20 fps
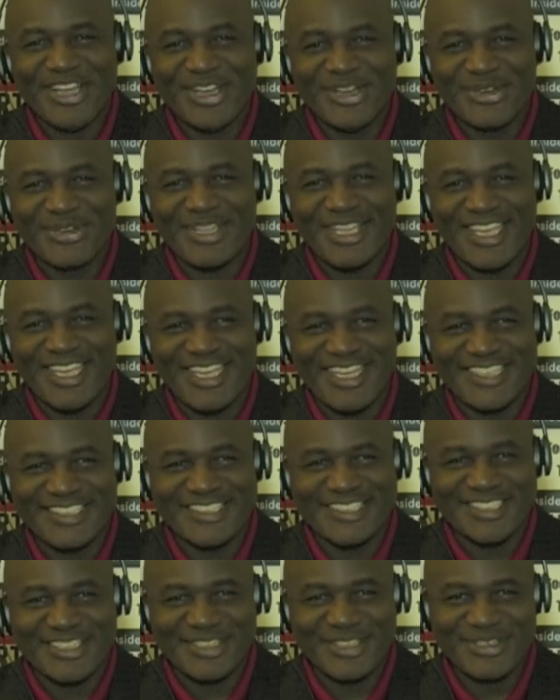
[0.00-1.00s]

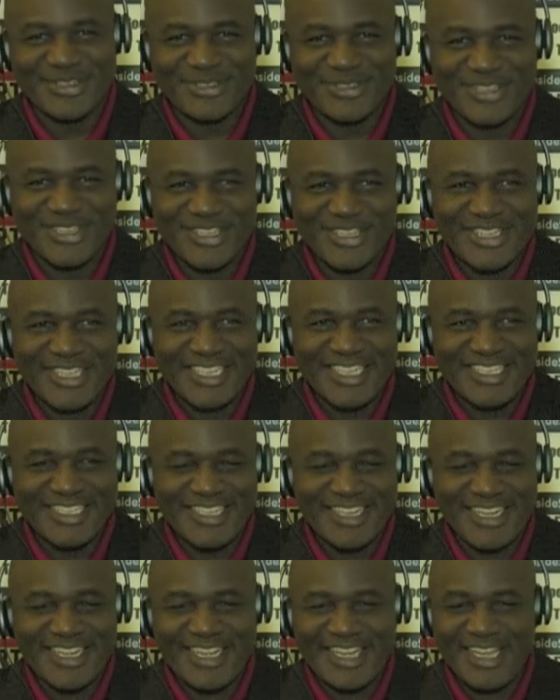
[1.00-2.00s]
Okay, so
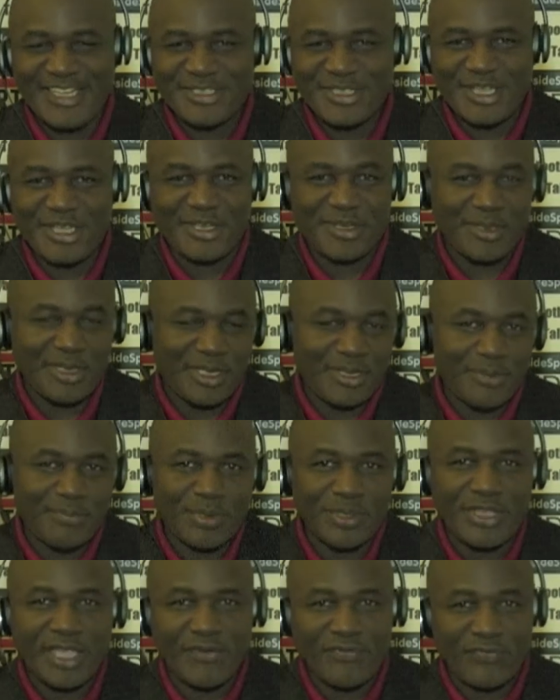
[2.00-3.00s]
yeah, I think,
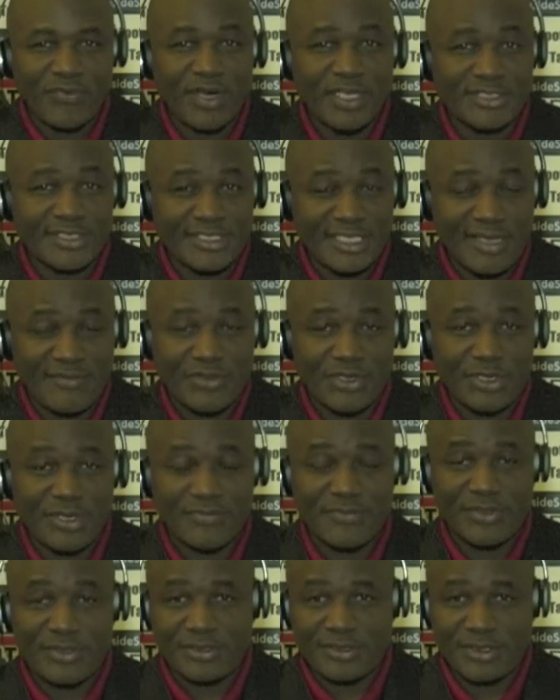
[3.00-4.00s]
but that front 7
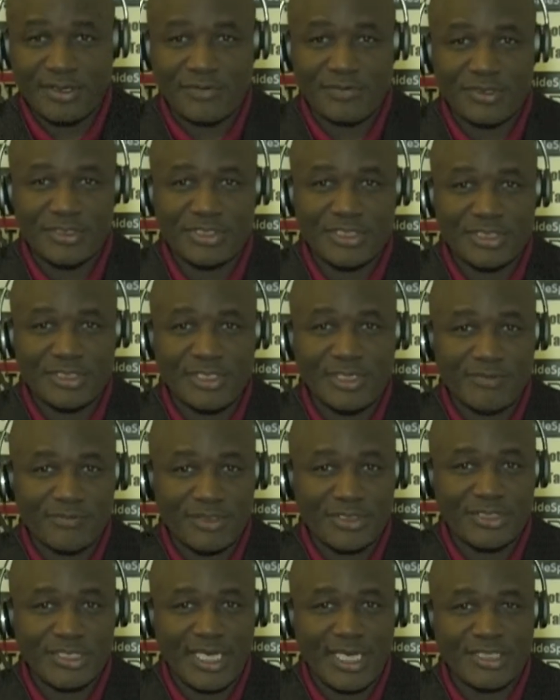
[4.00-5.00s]
of
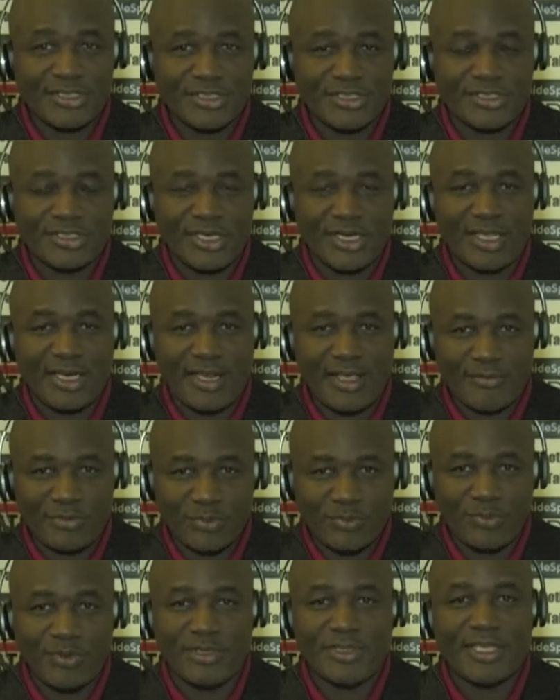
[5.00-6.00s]
the Texans, they're going to
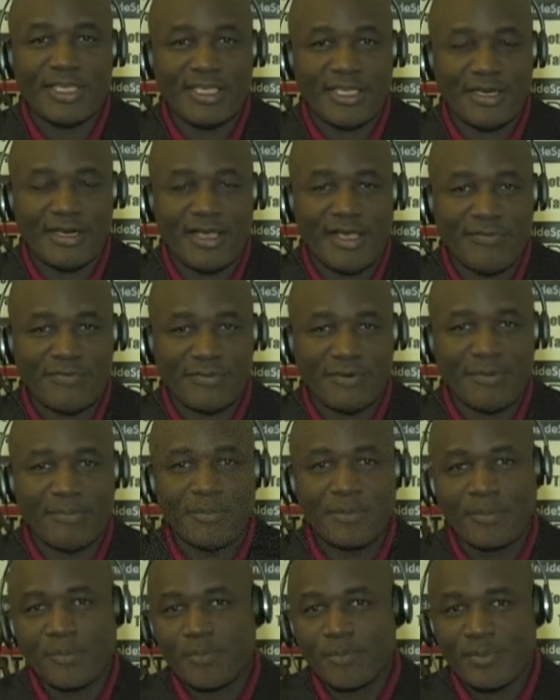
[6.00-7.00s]
have to really get after
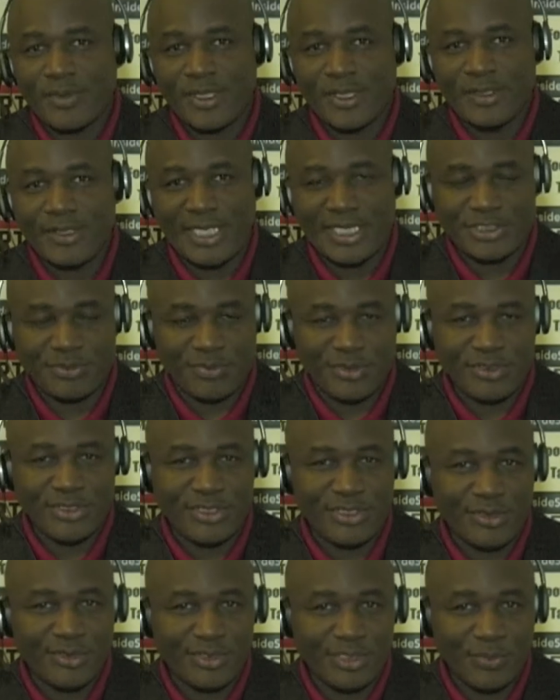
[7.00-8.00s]
him. That's
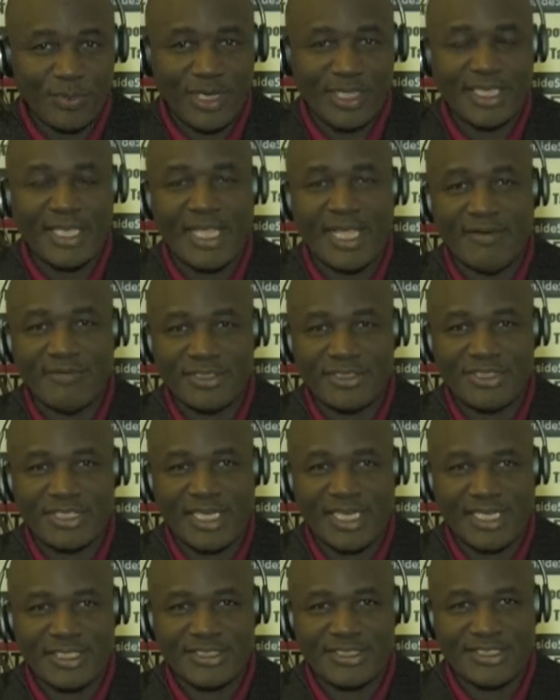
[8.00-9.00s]
really the only way they have a
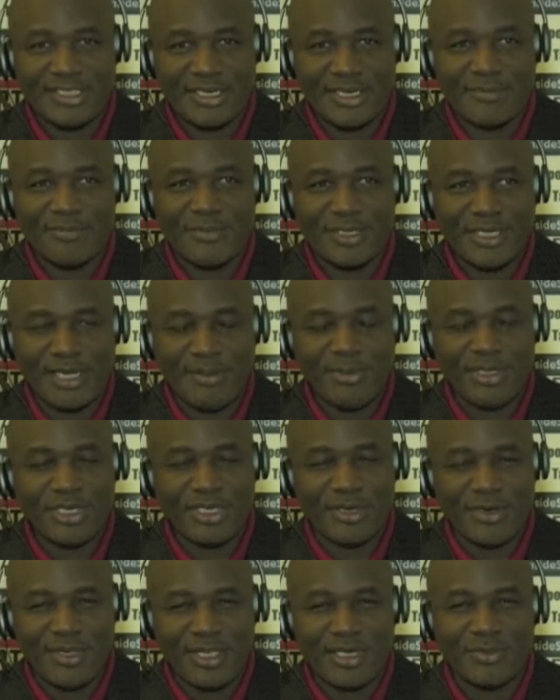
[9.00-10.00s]
chance there. But I'm
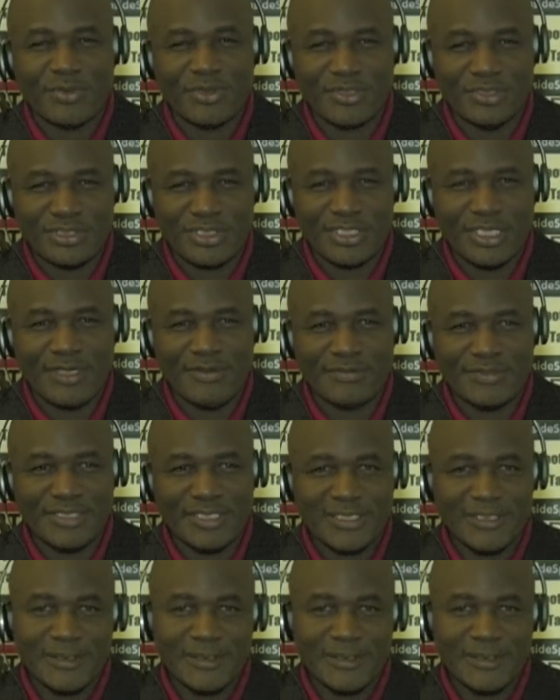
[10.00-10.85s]
going to go ahead with the Chiefs.